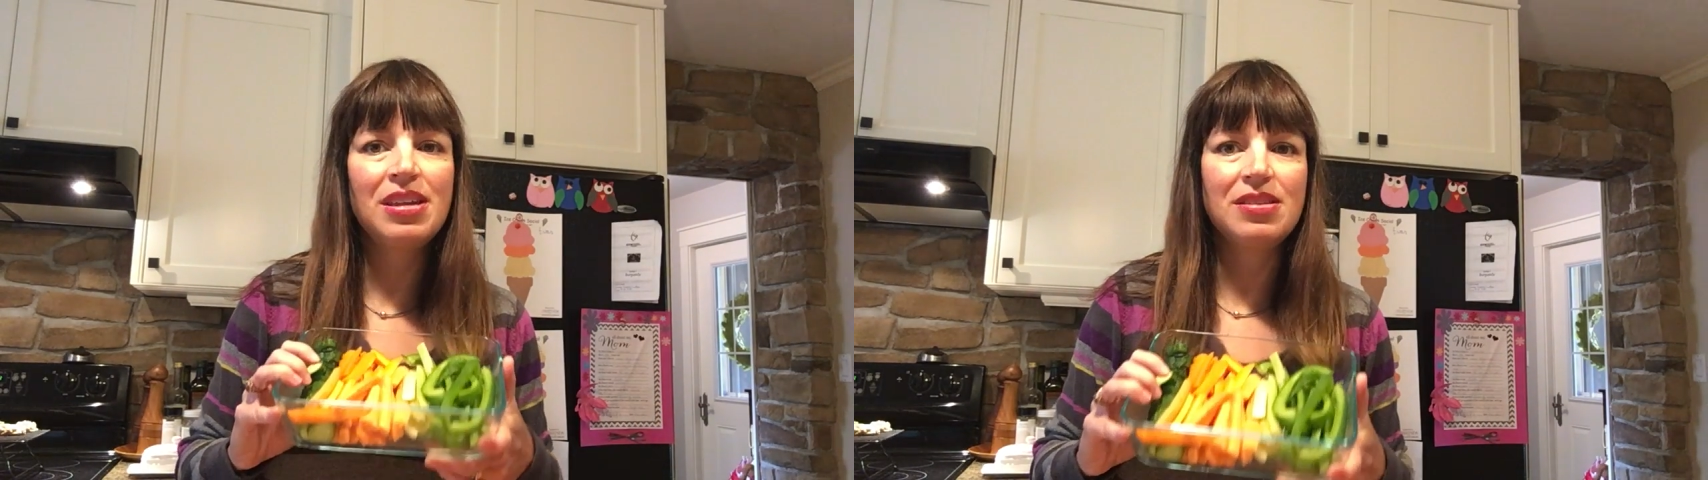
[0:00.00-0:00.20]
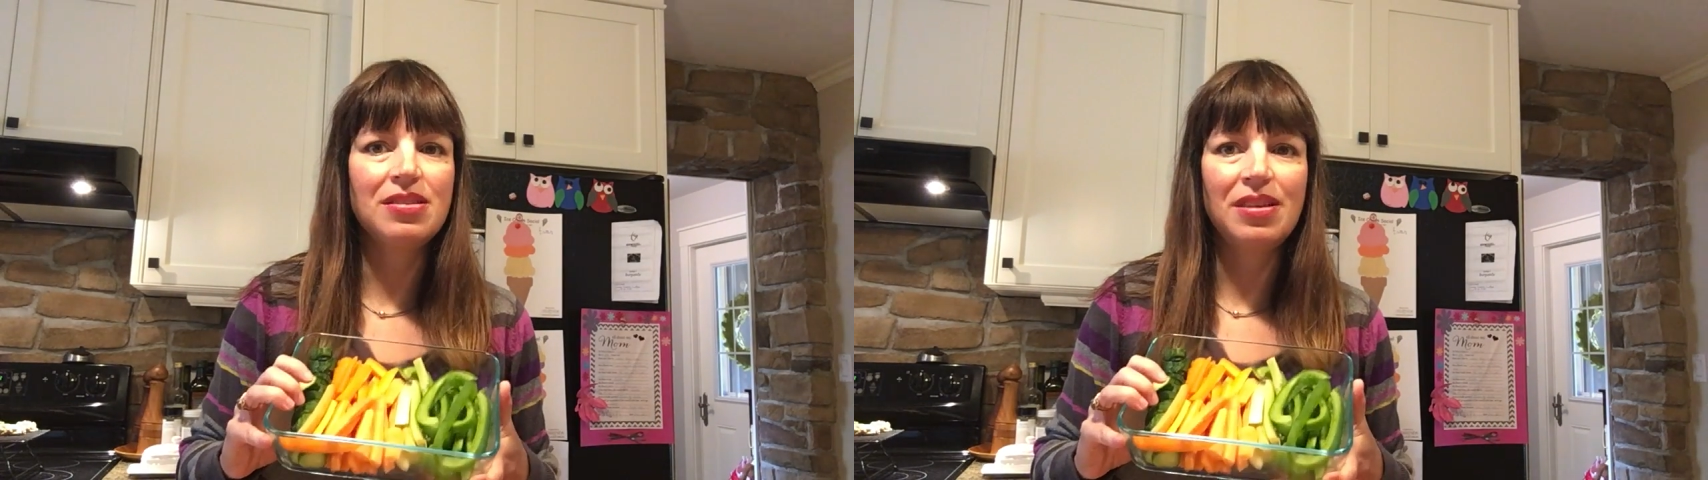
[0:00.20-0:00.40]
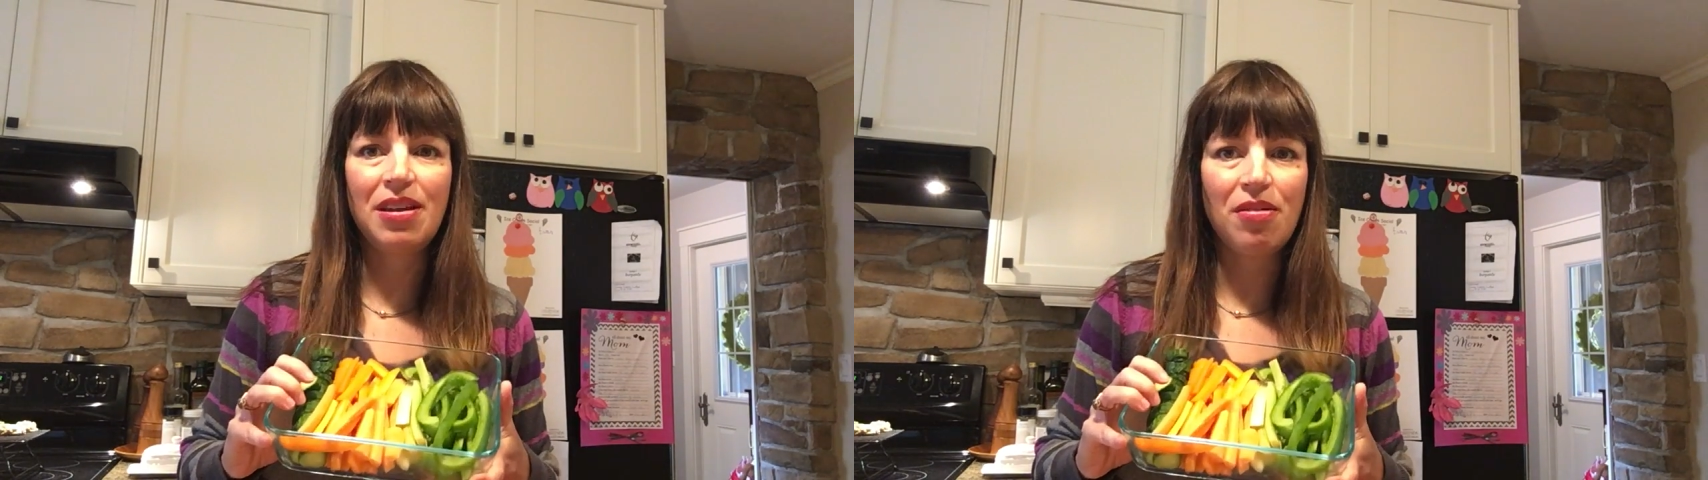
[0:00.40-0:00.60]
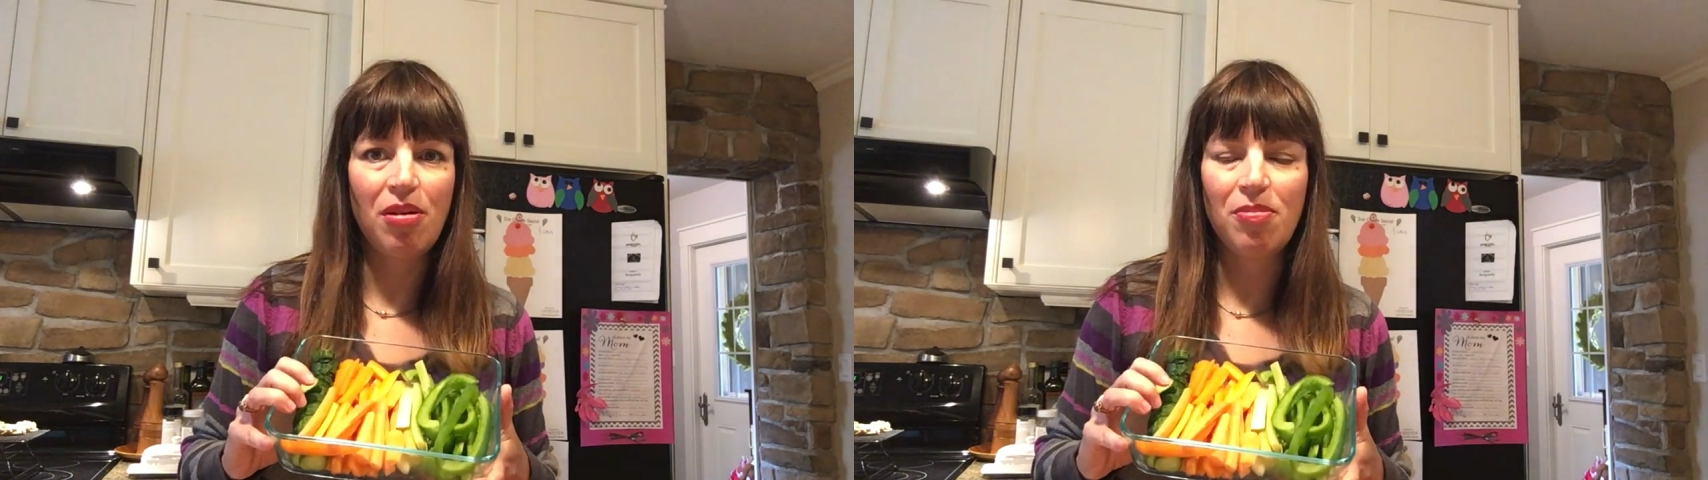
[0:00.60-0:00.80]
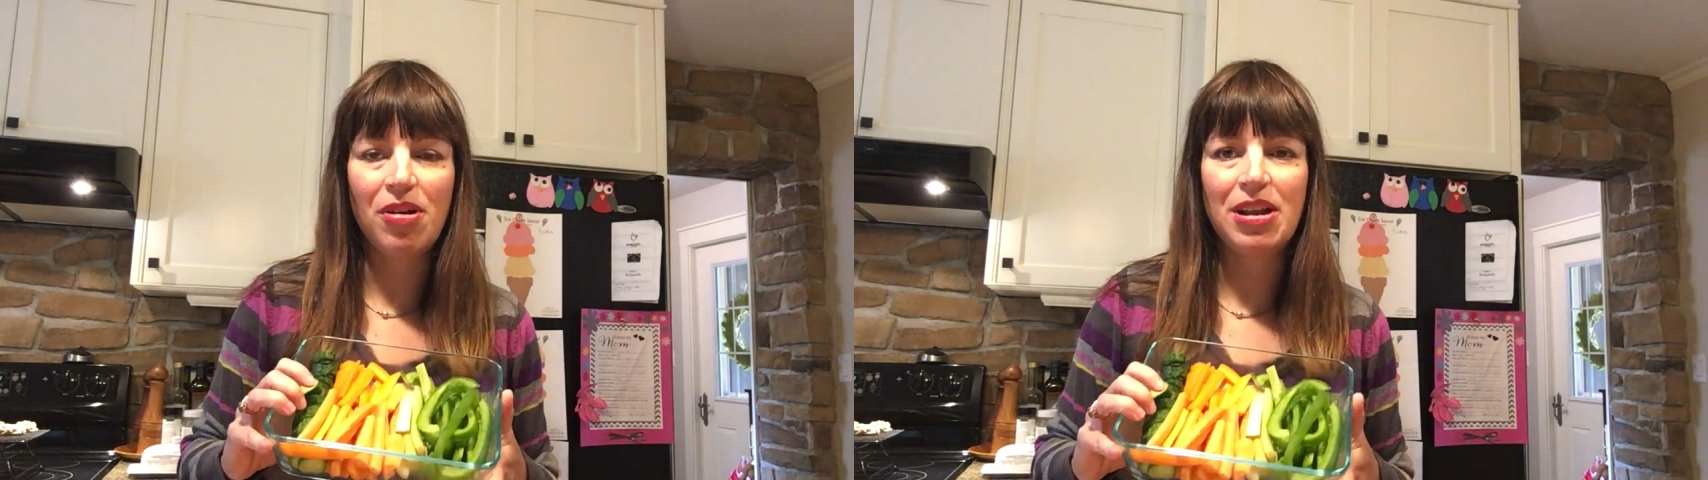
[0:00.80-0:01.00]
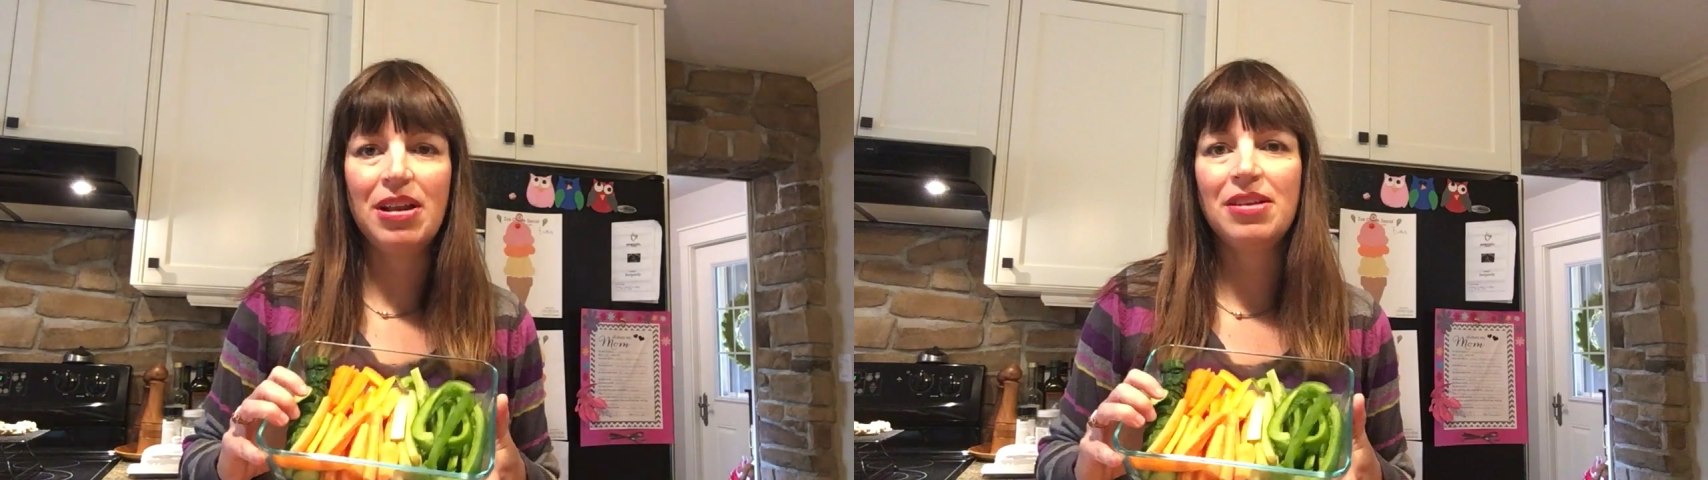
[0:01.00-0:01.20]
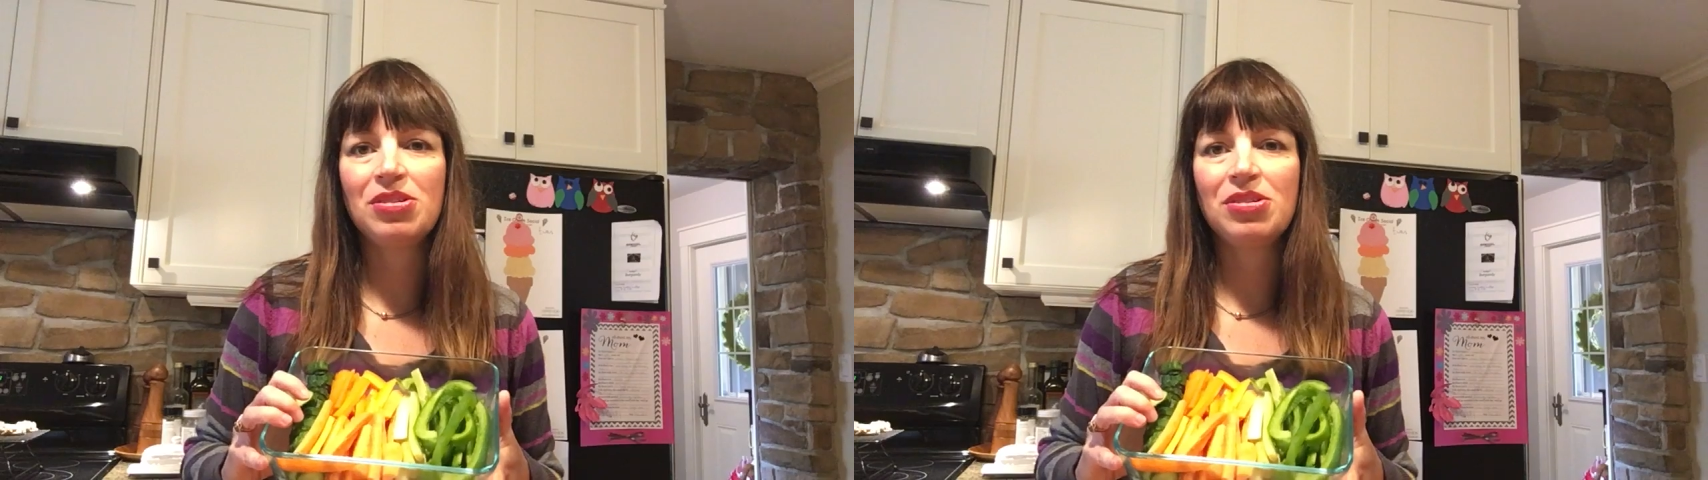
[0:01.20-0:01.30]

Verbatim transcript: easily incorporated